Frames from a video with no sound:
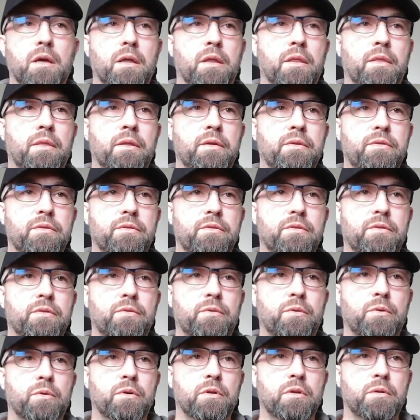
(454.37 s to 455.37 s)
And this is
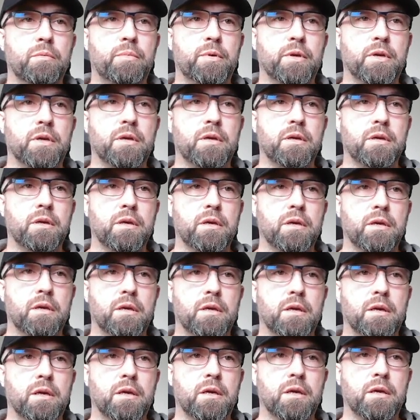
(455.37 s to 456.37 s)
just going to be
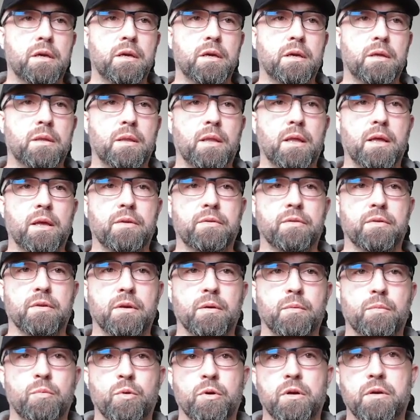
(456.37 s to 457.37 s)
a class
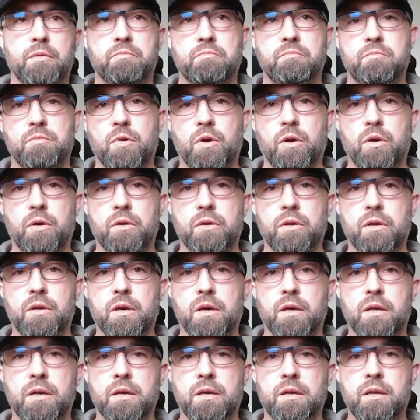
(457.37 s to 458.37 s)
library. Already
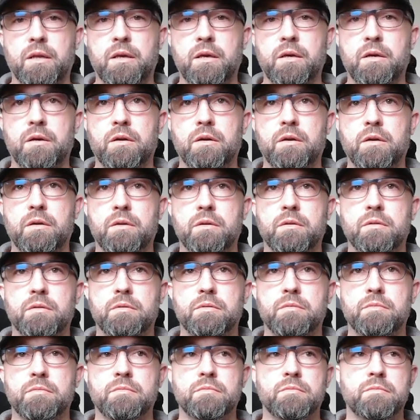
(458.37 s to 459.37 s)
got it here.
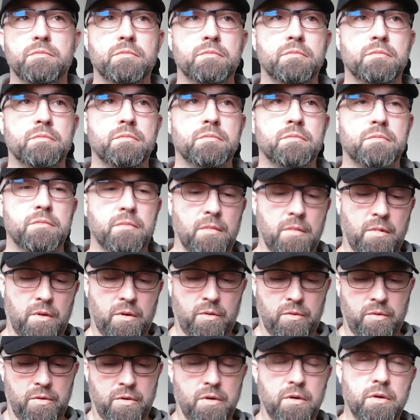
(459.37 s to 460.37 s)

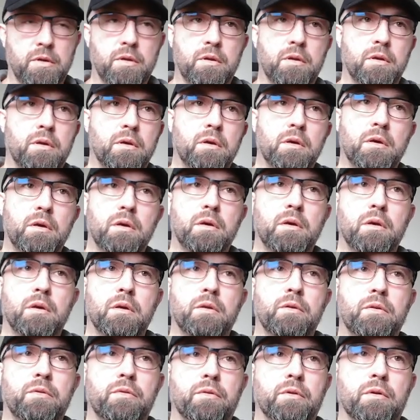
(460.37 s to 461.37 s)
All right.
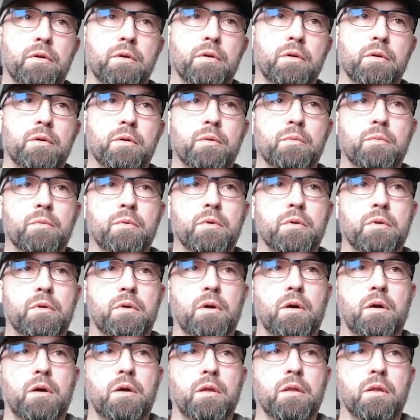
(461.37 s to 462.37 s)
So we'll
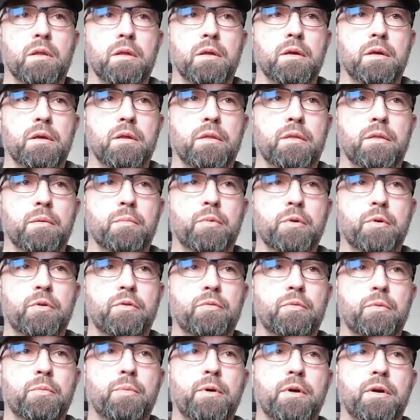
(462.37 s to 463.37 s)
call it the
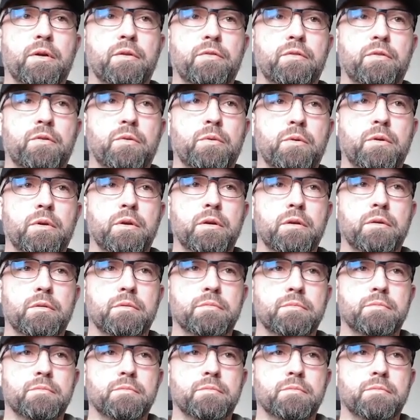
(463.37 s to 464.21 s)
books repository.